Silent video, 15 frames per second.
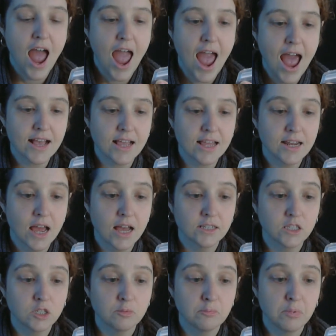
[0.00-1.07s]
Add a
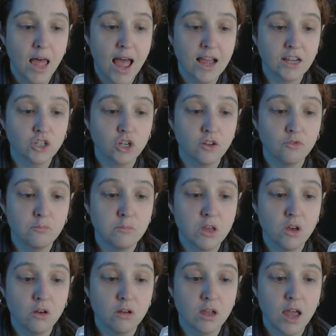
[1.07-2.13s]
splash of
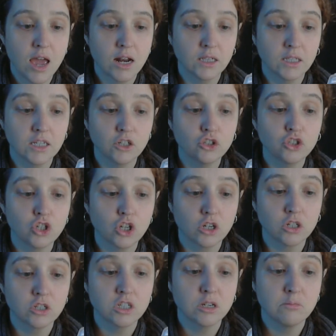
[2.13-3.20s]
milk and a little
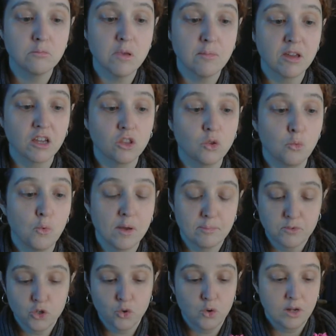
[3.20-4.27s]
sugar to mimic the
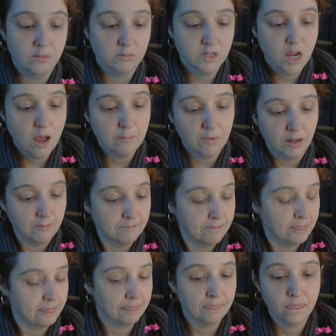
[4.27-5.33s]
whipped cream topping.
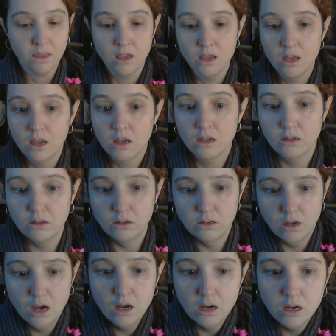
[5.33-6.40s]

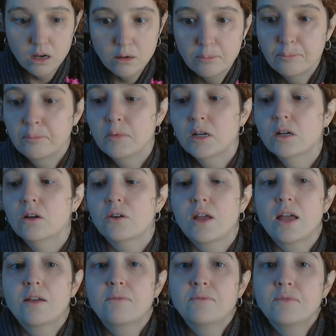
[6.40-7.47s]
Yum!
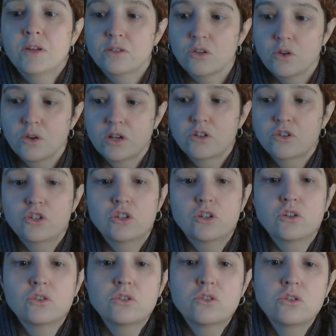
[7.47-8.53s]
Okay, so here's
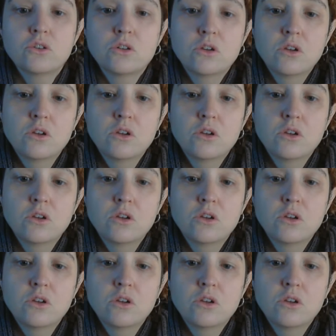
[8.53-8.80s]
yours.